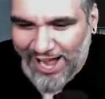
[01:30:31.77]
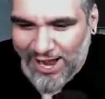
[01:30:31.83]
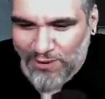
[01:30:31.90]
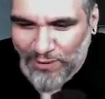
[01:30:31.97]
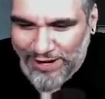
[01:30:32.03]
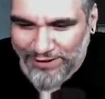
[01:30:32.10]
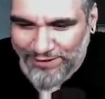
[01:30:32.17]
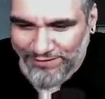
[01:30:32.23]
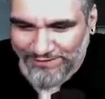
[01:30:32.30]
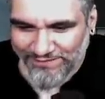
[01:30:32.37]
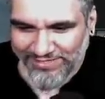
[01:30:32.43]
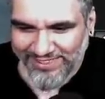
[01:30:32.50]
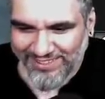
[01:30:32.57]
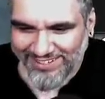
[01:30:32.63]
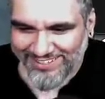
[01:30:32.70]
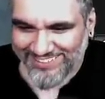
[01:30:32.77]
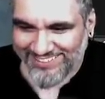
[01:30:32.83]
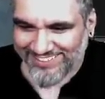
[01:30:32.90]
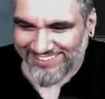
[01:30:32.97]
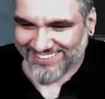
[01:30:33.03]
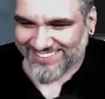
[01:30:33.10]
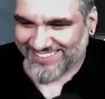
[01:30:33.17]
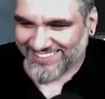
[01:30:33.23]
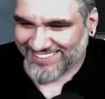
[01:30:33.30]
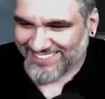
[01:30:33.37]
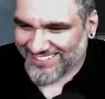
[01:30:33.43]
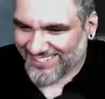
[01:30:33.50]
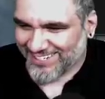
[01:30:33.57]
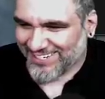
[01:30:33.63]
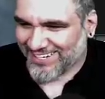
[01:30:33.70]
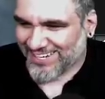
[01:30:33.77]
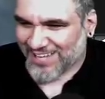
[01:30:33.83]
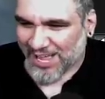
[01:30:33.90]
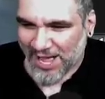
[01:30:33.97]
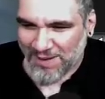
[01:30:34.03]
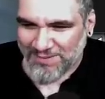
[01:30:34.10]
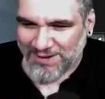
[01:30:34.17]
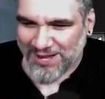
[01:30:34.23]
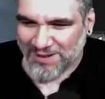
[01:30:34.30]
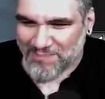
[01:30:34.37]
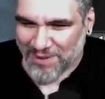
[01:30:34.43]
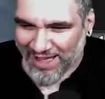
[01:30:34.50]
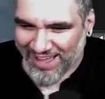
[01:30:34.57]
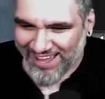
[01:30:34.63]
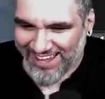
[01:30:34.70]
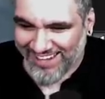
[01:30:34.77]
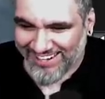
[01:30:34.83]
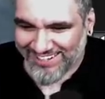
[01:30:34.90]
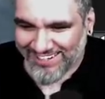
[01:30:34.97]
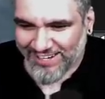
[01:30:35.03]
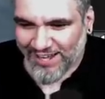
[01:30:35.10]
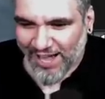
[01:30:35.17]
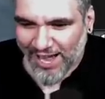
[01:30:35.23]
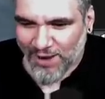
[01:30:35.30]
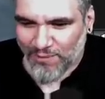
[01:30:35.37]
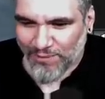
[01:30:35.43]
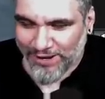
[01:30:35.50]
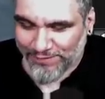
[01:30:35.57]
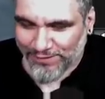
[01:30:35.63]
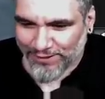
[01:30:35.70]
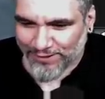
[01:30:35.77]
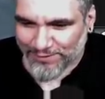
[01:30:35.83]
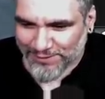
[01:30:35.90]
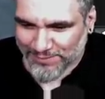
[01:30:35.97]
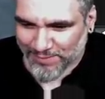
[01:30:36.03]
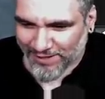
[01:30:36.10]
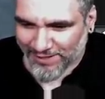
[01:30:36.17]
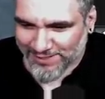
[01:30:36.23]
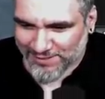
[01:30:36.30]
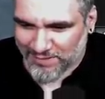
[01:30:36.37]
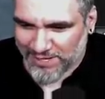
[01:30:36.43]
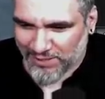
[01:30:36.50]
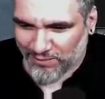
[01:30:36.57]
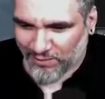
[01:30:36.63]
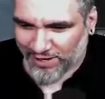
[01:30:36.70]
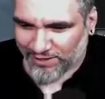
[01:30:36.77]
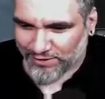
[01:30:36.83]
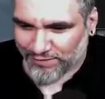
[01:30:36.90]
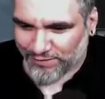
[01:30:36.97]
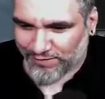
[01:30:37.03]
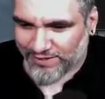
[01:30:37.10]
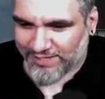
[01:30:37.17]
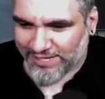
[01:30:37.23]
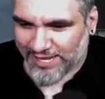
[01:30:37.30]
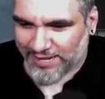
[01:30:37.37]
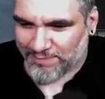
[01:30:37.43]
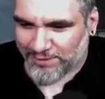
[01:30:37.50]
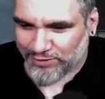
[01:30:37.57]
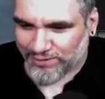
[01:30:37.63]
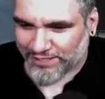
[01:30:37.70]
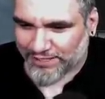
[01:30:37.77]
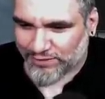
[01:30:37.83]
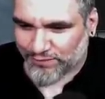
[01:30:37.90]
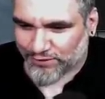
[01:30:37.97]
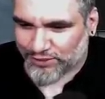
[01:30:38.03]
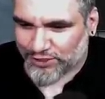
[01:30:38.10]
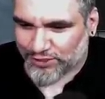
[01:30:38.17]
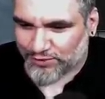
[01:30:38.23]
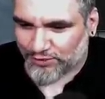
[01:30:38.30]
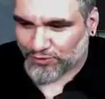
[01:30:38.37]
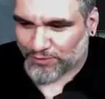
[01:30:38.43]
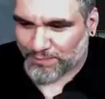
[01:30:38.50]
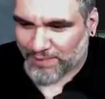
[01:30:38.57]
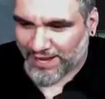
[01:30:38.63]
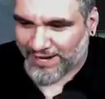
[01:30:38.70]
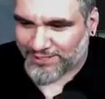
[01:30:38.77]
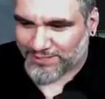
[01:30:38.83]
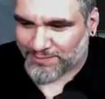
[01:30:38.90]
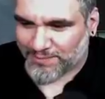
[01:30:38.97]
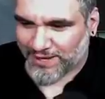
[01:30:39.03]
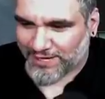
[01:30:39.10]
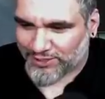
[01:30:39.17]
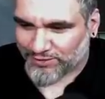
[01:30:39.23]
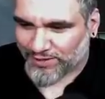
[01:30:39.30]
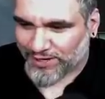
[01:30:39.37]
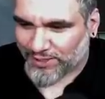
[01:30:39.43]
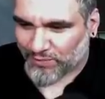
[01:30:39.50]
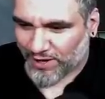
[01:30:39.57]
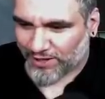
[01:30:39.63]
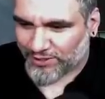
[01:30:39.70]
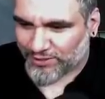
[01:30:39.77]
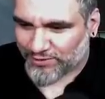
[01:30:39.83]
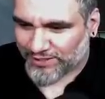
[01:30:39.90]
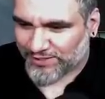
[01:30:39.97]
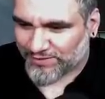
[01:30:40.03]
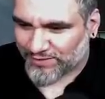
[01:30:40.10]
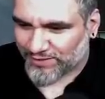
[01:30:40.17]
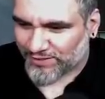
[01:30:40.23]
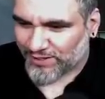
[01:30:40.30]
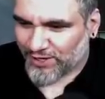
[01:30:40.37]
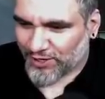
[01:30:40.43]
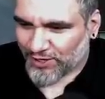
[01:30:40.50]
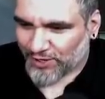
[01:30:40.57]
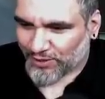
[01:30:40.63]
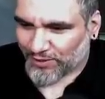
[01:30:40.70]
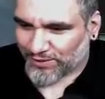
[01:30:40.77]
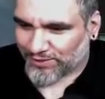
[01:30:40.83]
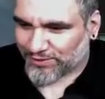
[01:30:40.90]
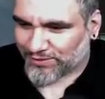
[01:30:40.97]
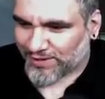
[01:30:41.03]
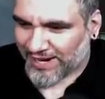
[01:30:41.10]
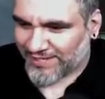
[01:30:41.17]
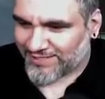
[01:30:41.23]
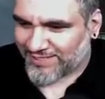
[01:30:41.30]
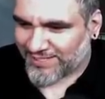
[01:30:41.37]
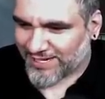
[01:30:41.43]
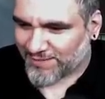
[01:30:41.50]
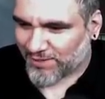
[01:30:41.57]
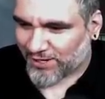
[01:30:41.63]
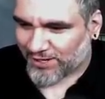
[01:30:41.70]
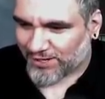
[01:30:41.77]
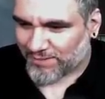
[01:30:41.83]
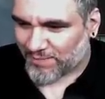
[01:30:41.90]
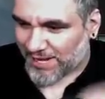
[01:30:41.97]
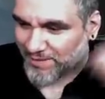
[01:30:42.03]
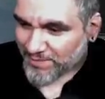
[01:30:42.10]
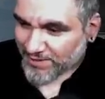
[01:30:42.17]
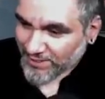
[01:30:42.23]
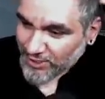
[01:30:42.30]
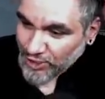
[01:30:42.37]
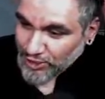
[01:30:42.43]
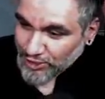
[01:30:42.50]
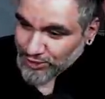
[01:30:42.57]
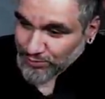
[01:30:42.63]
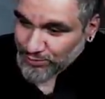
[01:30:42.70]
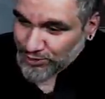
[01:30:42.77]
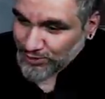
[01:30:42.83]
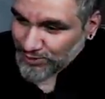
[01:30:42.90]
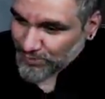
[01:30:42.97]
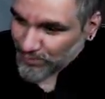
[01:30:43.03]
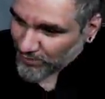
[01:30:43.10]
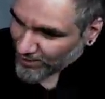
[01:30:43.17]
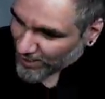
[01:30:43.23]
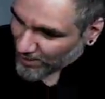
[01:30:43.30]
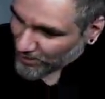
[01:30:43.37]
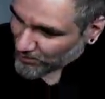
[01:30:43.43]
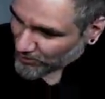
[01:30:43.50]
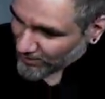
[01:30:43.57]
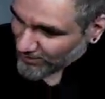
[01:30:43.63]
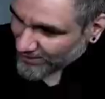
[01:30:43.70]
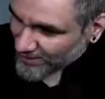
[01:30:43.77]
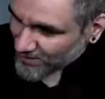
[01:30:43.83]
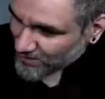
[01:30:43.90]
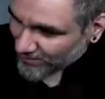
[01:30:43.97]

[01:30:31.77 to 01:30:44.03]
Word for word: I wait I'm getting I'm getting mixed messages here. I'm getting paid. I wait for your response. Meanwhile, the fund can be transferred to you through bank-to-bank direct wire transfer or through A T M card payment. So choose one option in the